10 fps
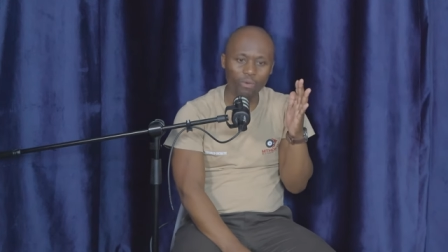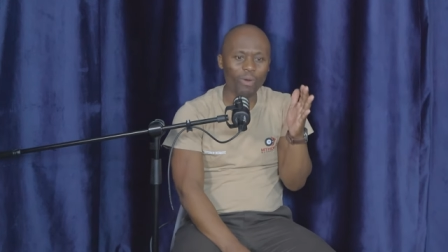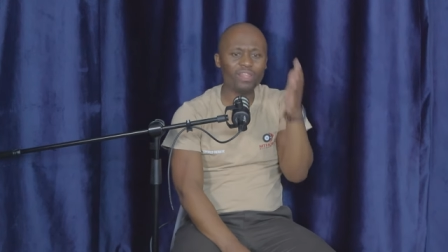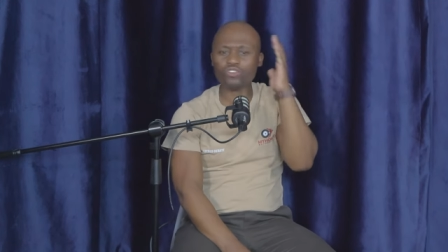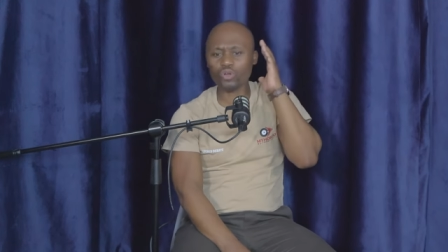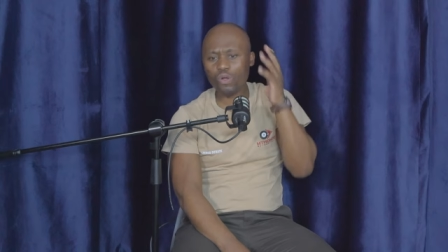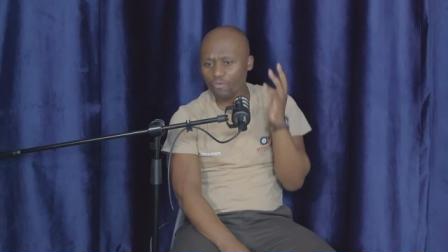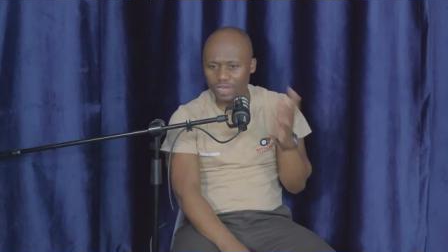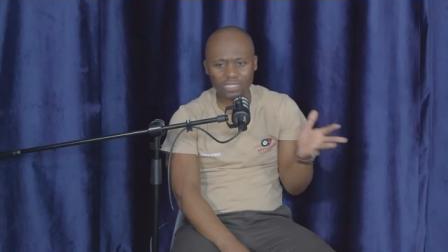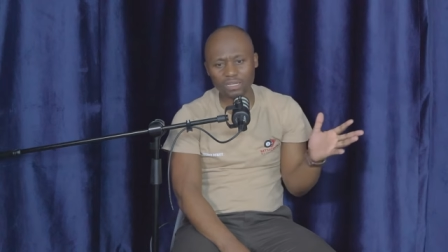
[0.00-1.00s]
whether you're talking
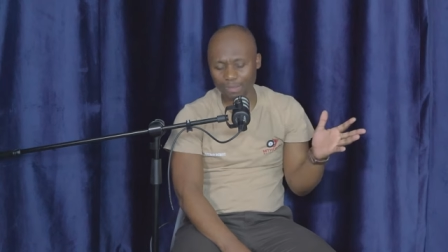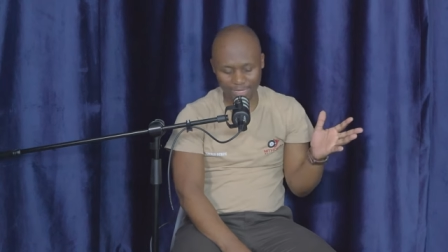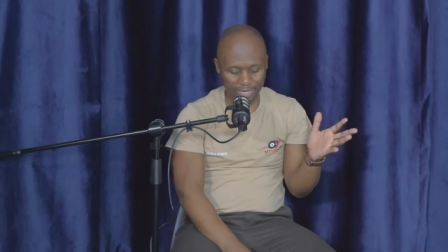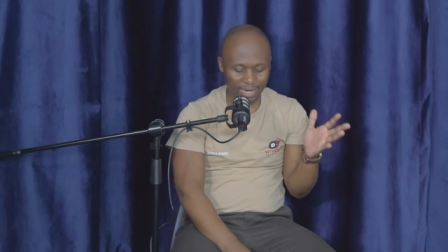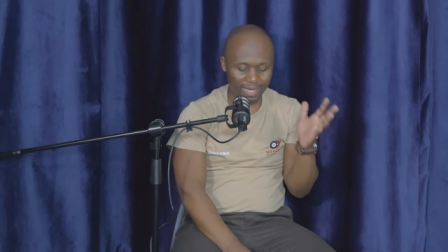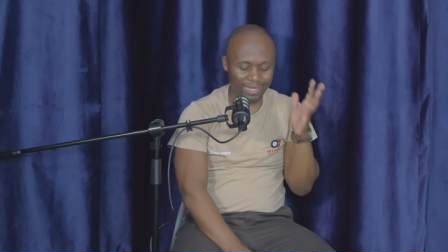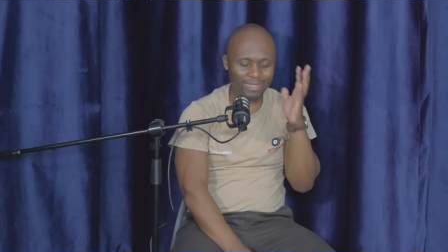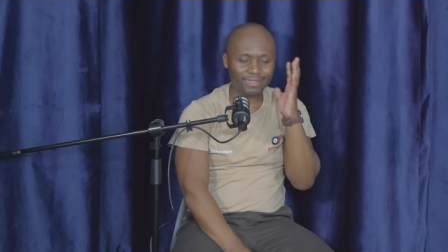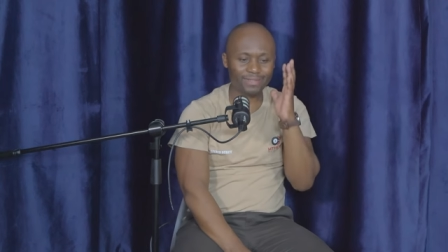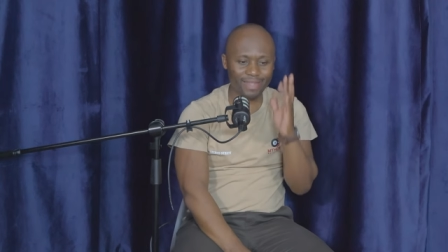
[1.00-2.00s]
of Nelson Mandela,
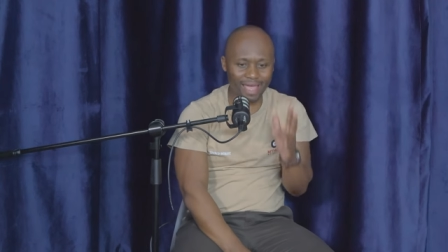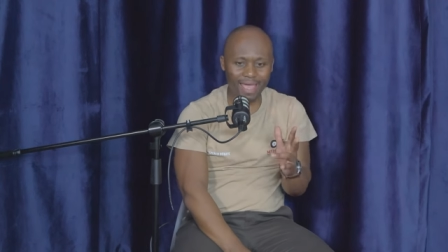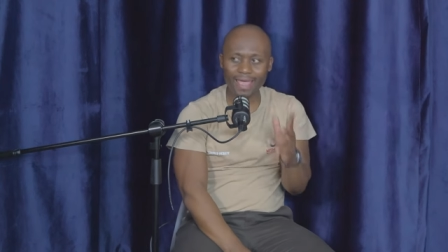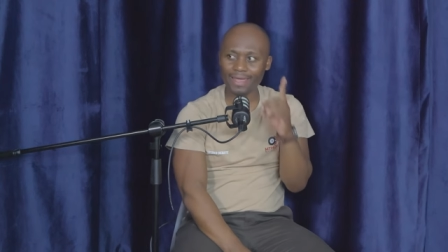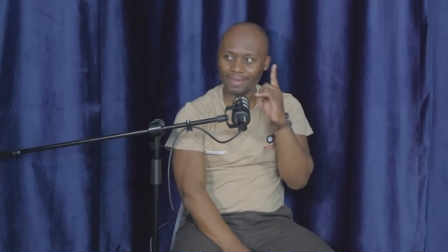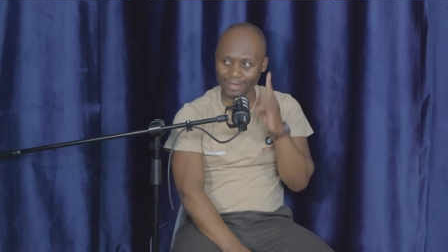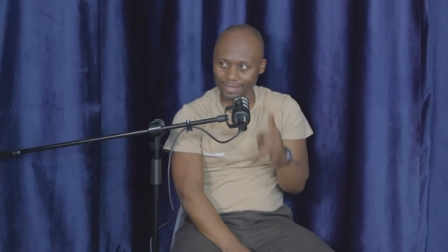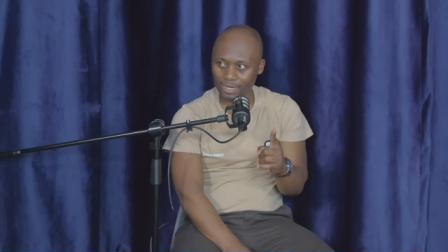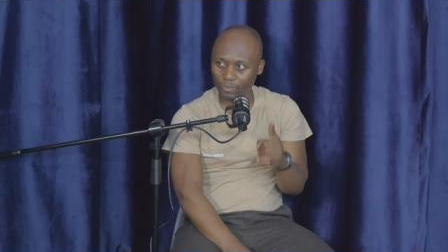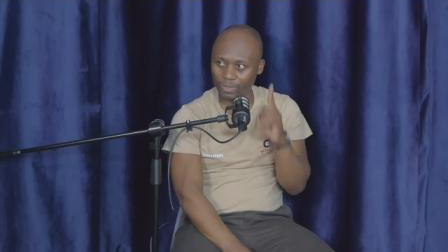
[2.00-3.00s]
is there a
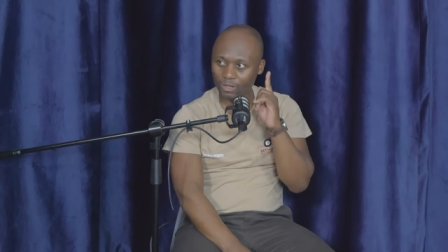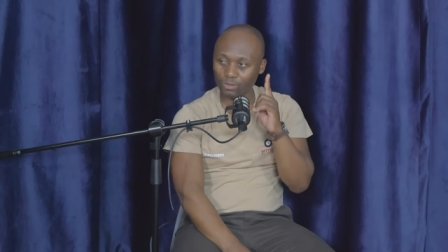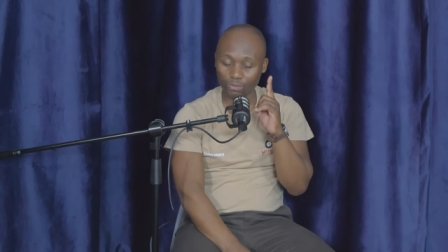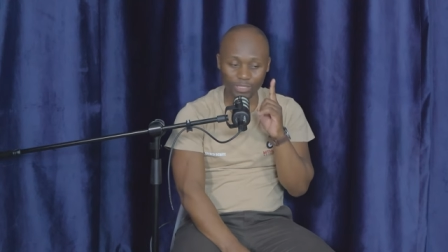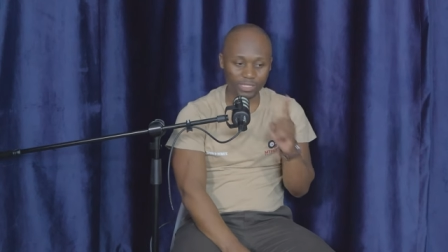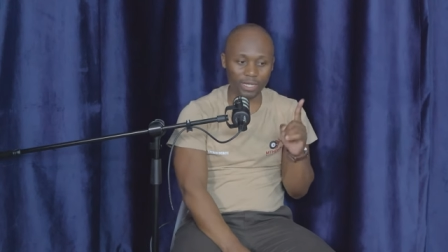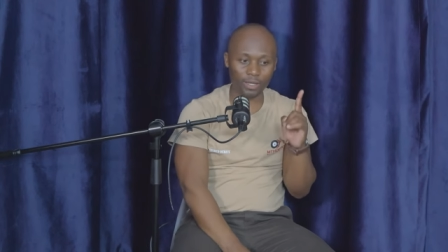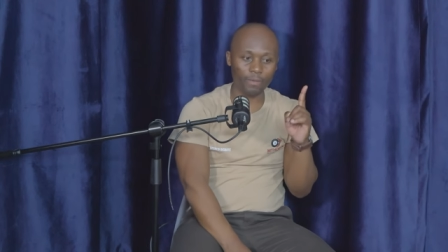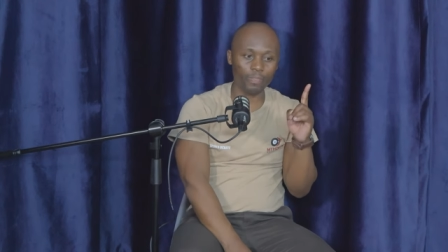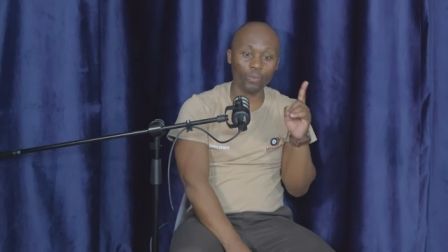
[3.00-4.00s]
leader without no
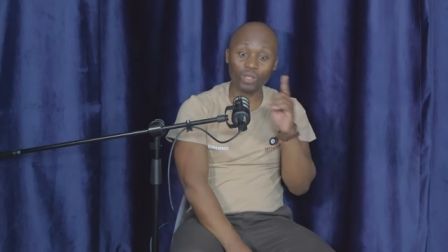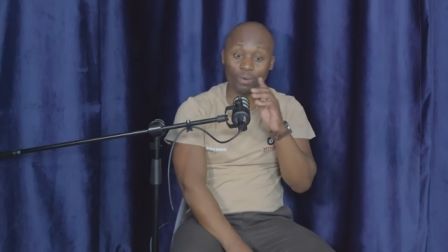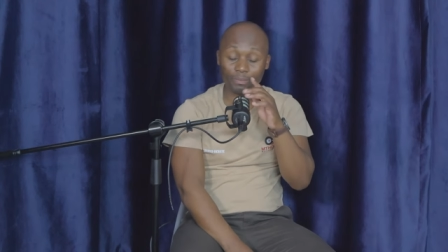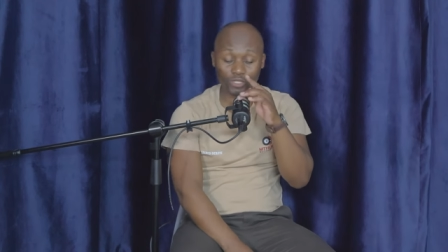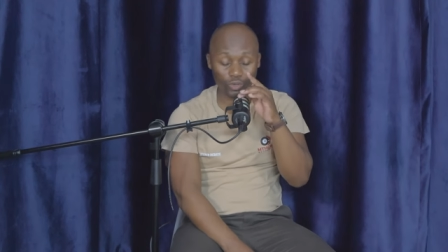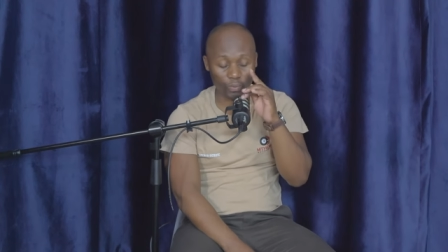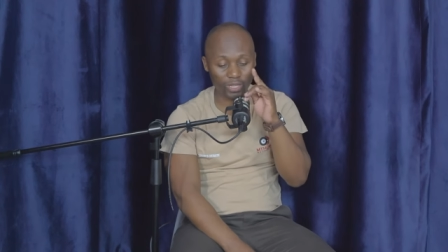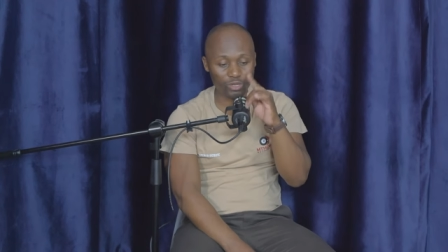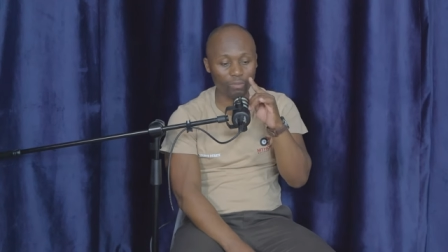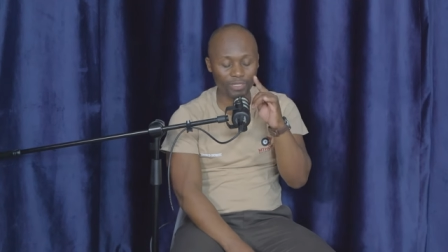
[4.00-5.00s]
mistake? With, I mean, sorry,
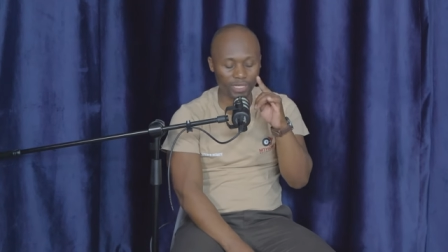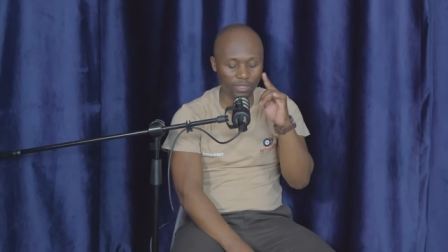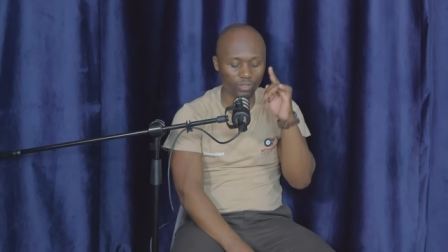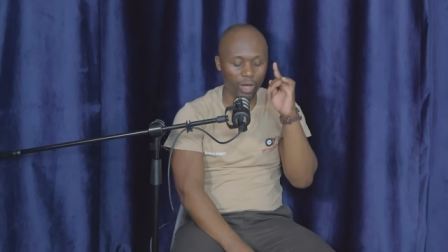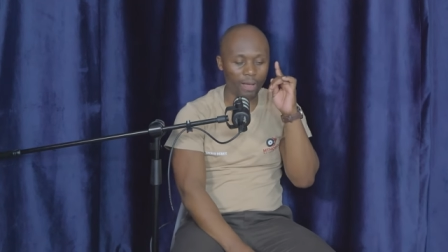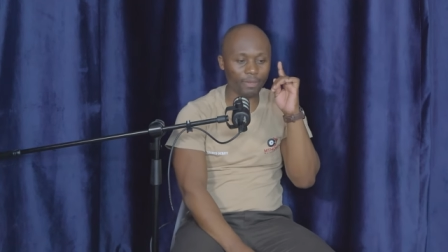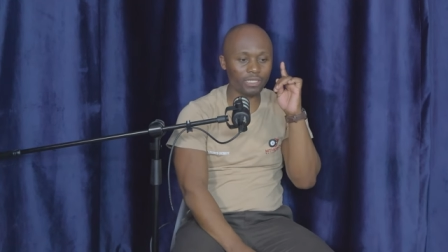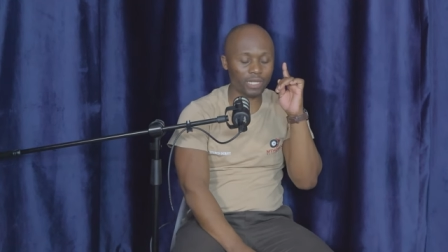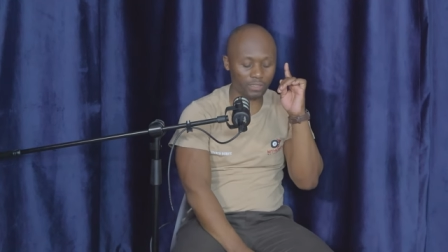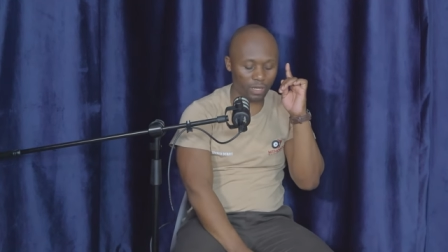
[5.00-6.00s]
with no mistake. So I'm going
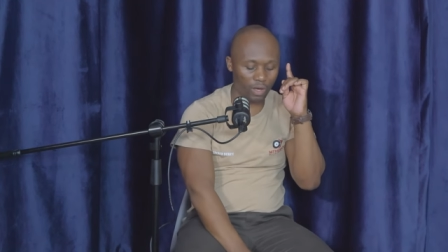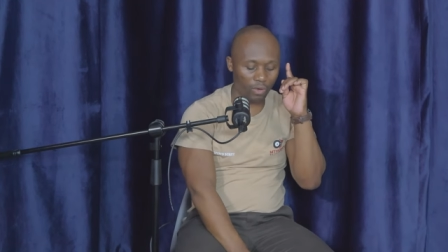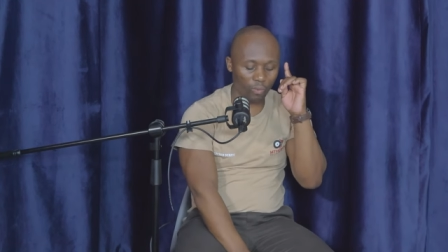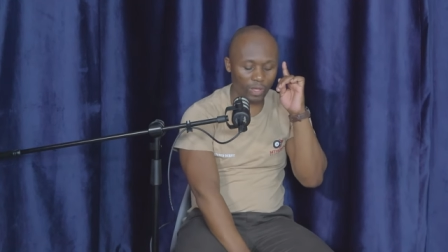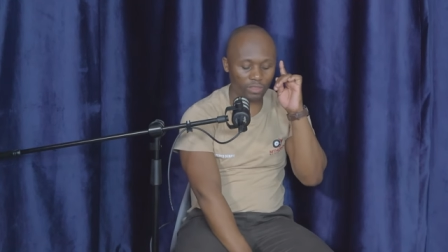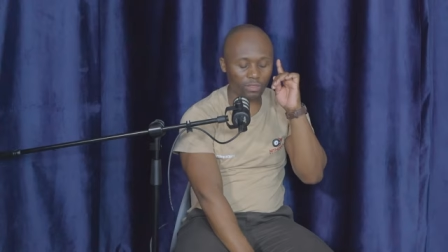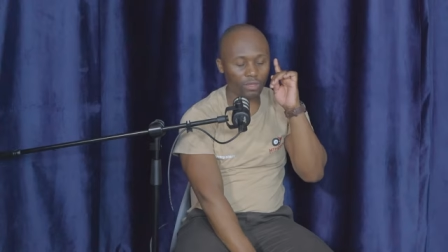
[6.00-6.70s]
to start with